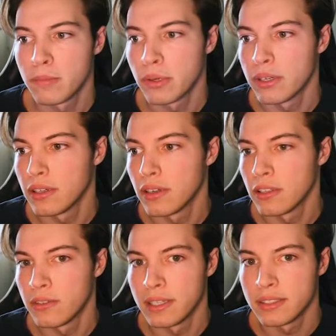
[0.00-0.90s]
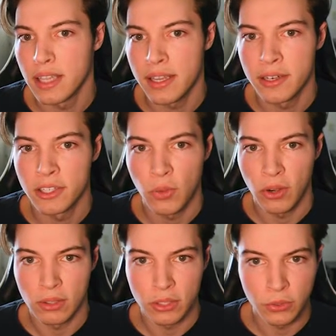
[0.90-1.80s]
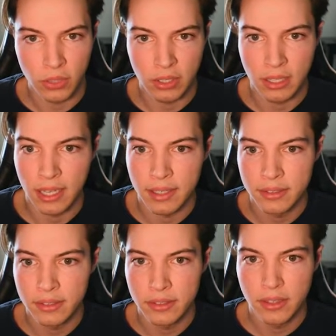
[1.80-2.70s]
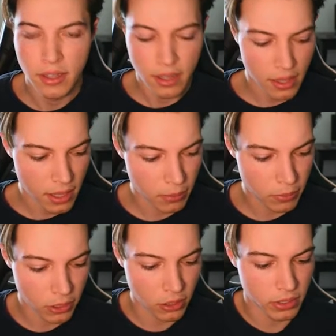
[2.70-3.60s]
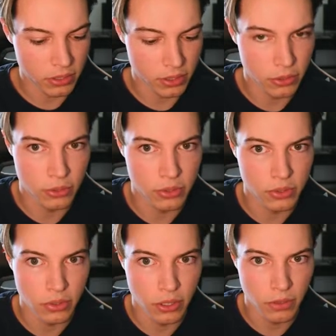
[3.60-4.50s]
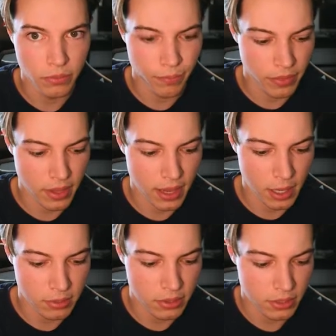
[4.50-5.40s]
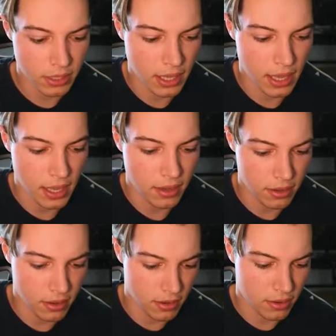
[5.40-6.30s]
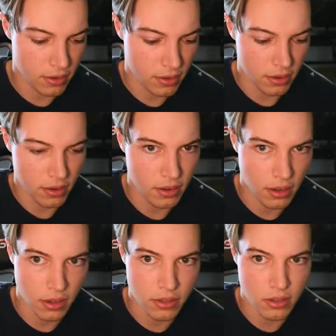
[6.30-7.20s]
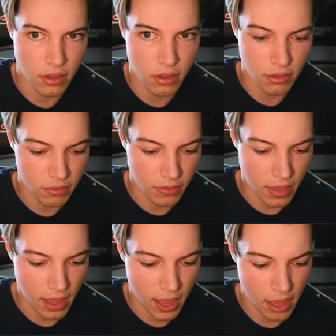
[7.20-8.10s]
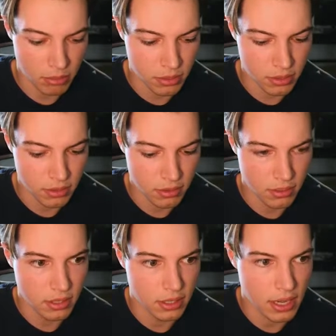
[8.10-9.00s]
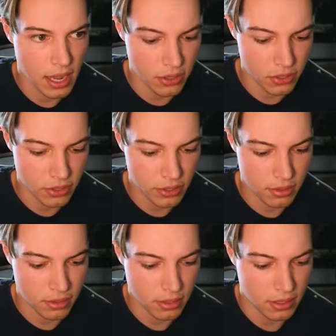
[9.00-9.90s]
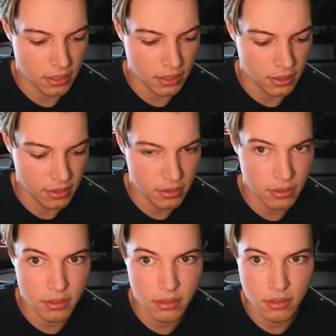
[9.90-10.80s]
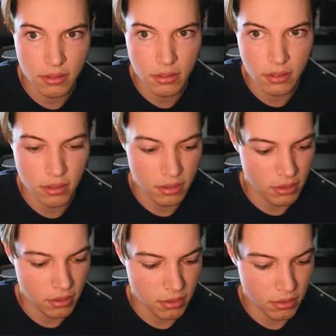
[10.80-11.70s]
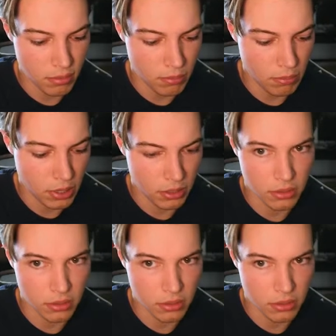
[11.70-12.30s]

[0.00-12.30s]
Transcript: it on the right side here so we don't lose our Lynis. And we're going to sudo apt get install apt dash list bugs.